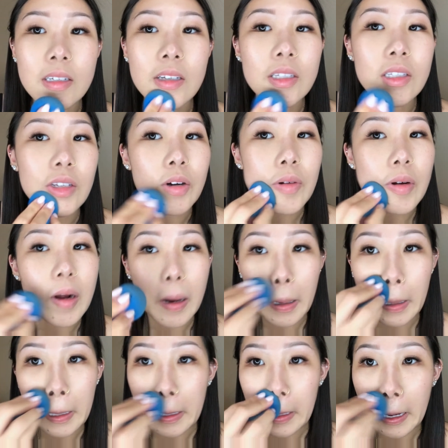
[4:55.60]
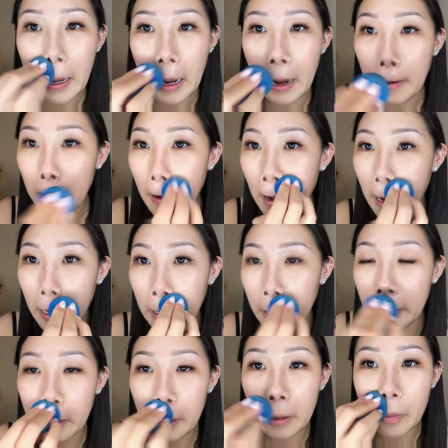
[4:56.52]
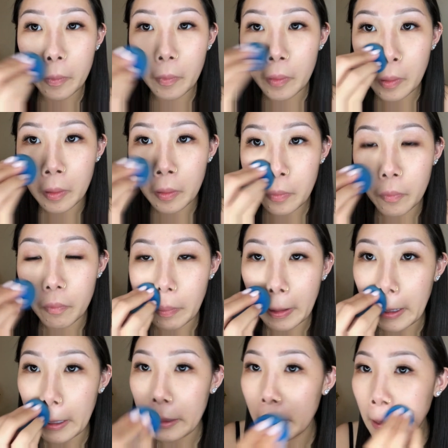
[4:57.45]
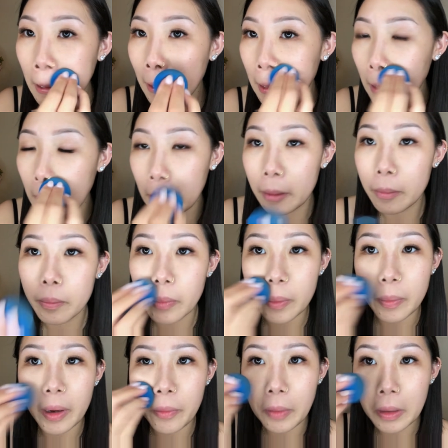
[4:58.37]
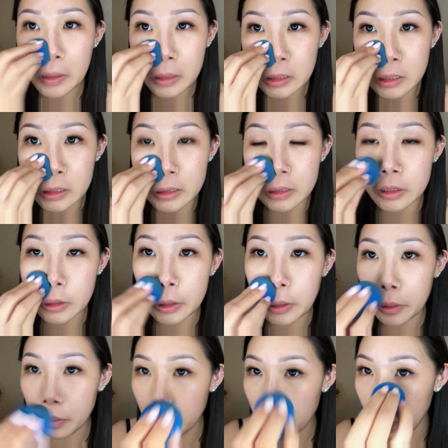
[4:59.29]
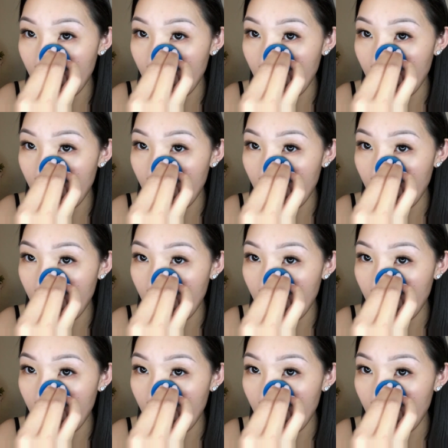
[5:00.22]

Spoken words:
Just don't want to have any real redness, but my redness isn't too